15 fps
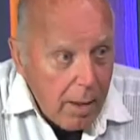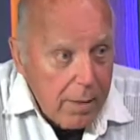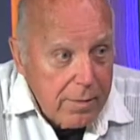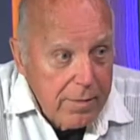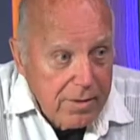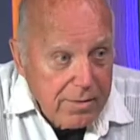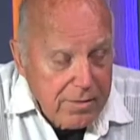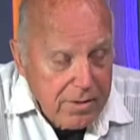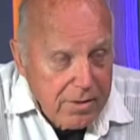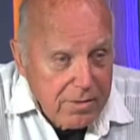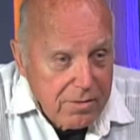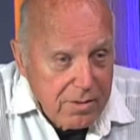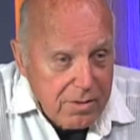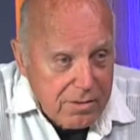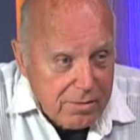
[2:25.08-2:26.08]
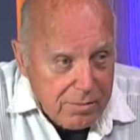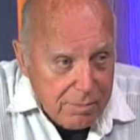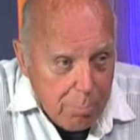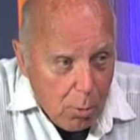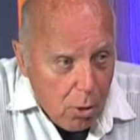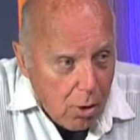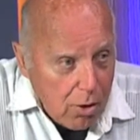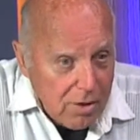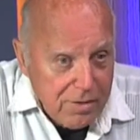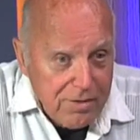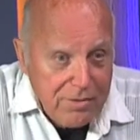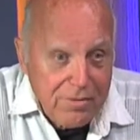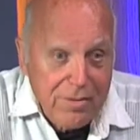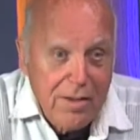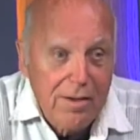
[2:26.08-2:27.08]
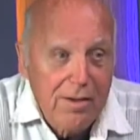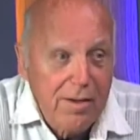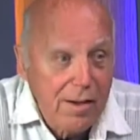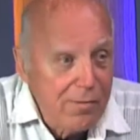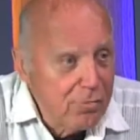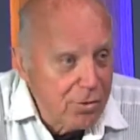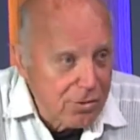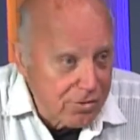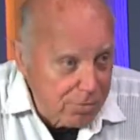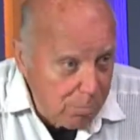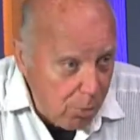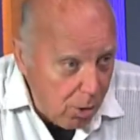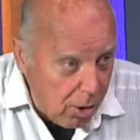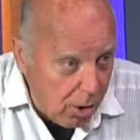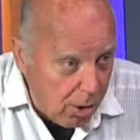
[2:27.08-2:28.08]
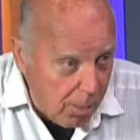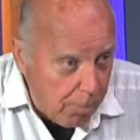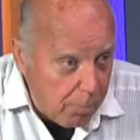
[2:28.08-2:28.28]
This is the smallest of the small.